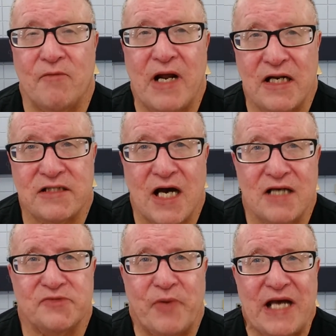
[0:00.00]
many
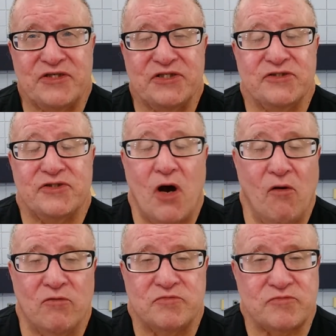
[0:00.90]
times patients don't